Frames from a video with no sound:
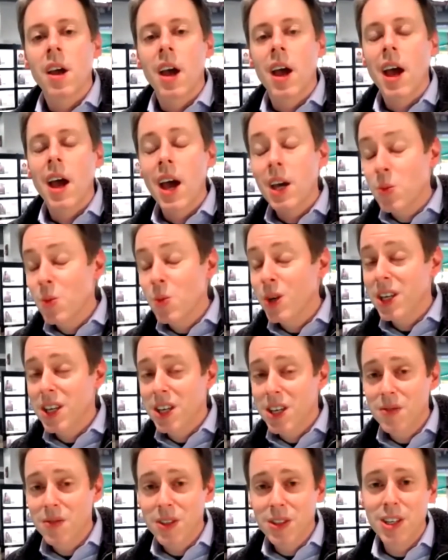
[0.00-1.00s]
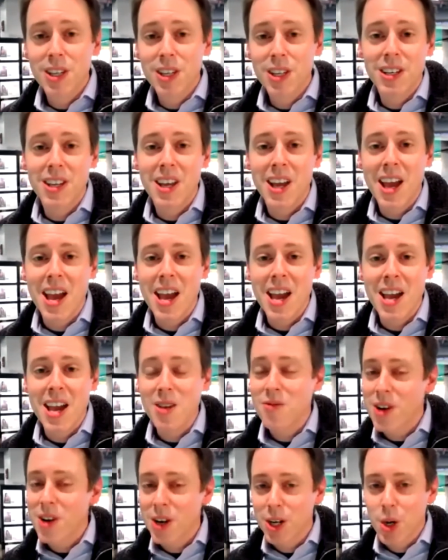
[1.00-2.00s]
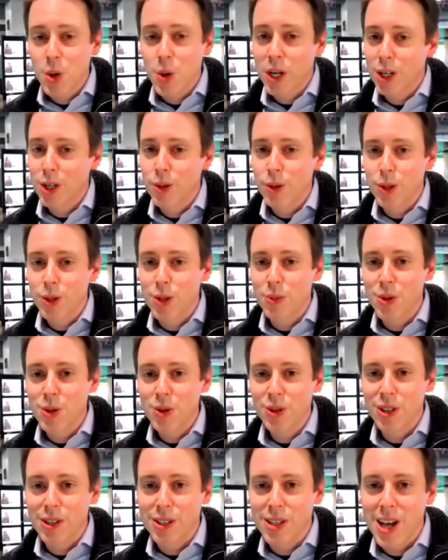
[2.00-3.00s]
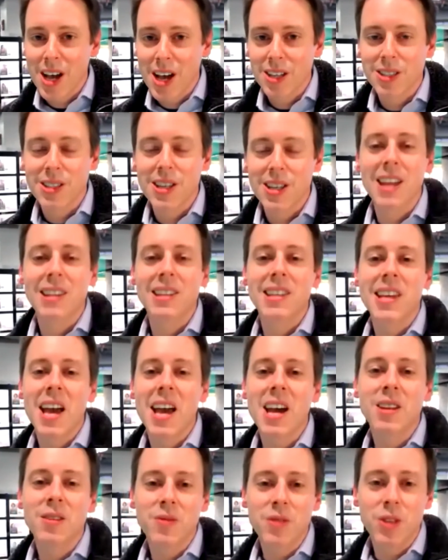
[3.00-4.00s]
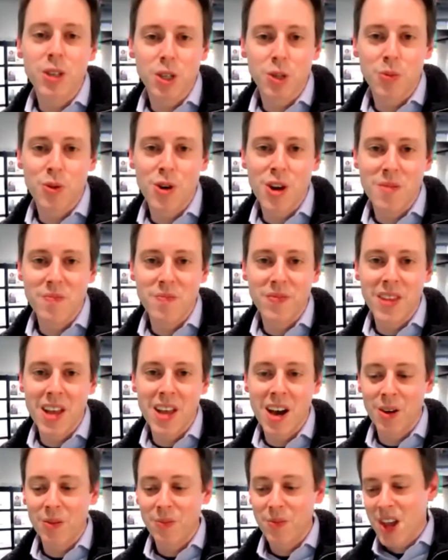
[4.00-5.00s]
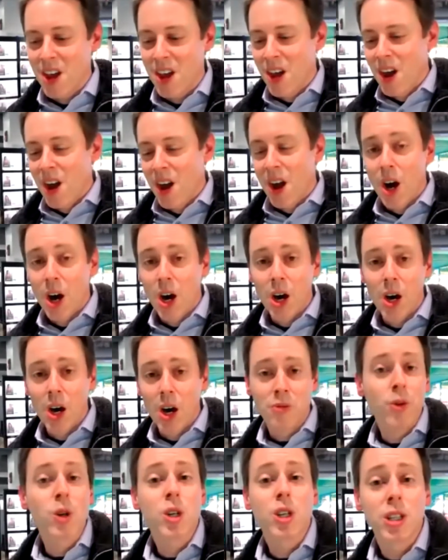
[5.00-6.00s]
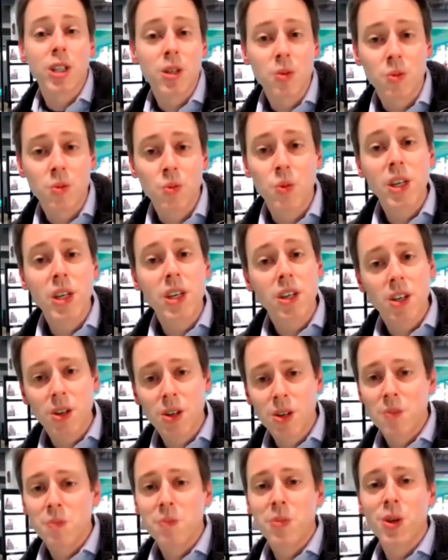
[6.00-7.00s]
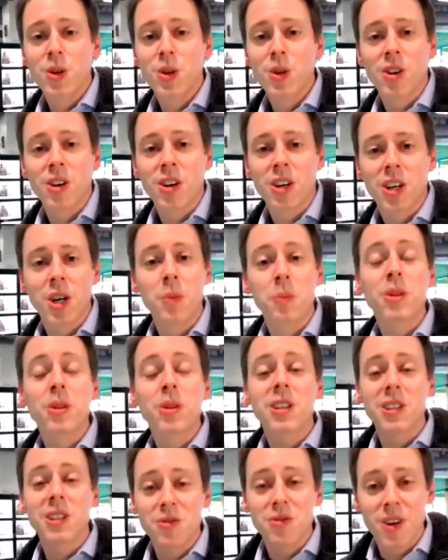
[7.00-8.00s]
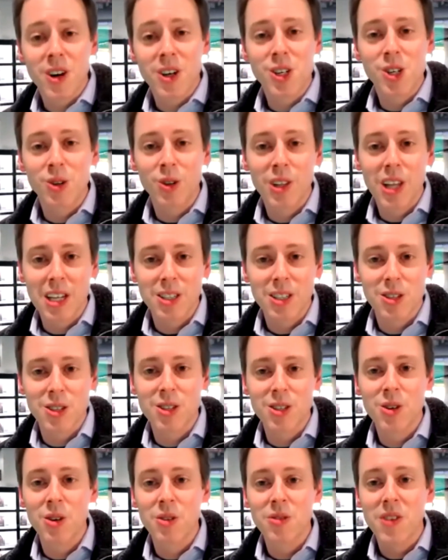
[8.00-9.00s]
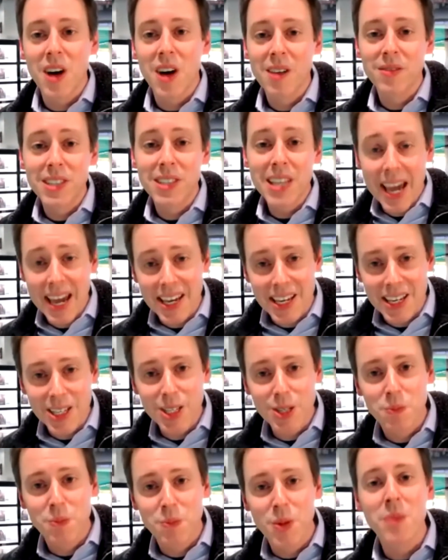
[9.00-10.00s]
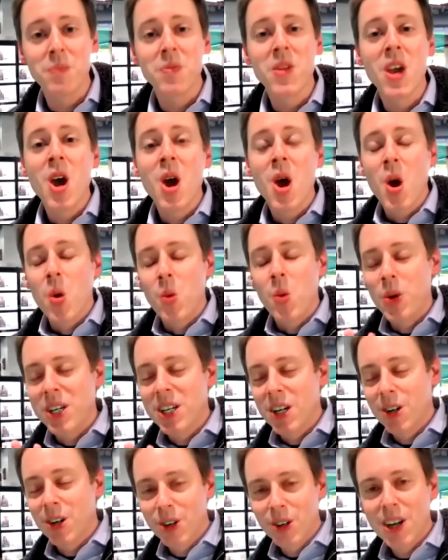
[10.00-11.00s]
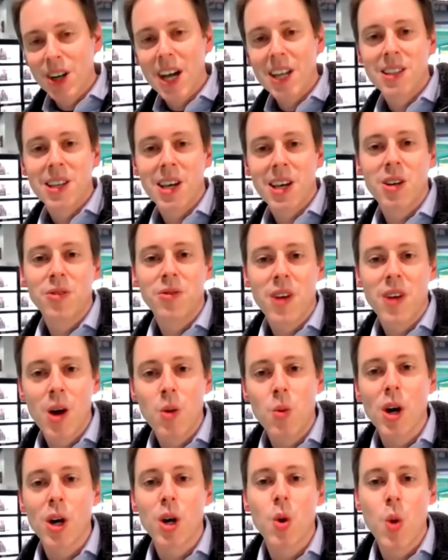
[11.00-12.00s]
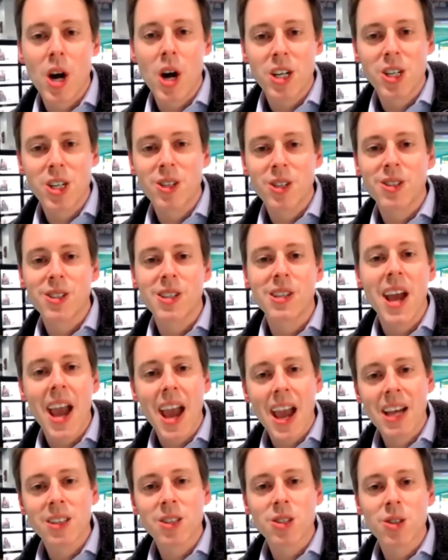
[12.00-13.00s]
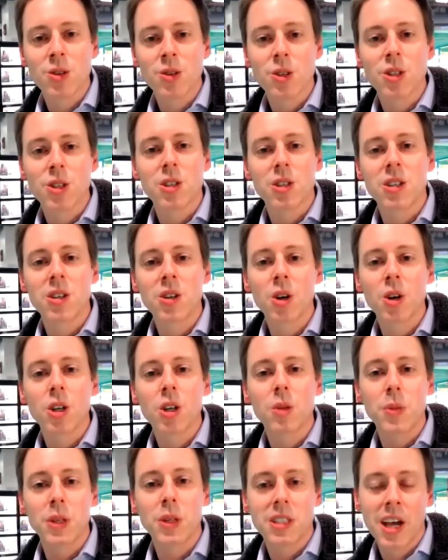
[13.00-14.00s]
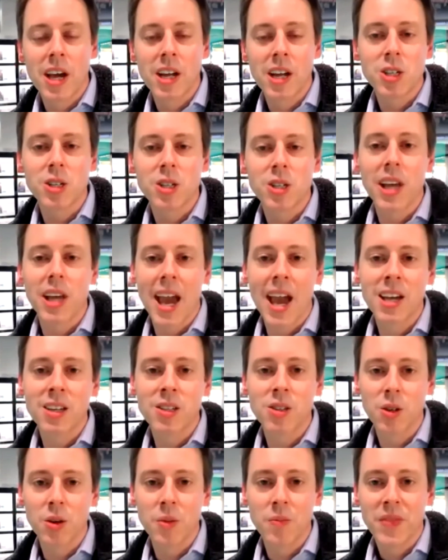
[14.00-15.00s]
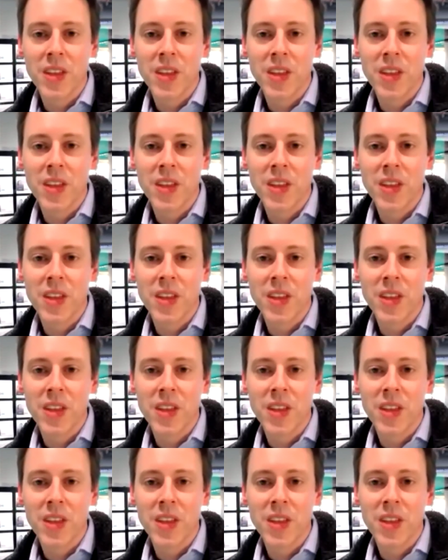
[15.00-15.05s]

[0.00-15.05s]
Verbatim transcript: and we even did a very quick usability test at the end of the sprint. Now, unfortunately, we couldn't build a completely functional Alexa skill in five days, but we could identify what questions and answers the skill could potentially handle.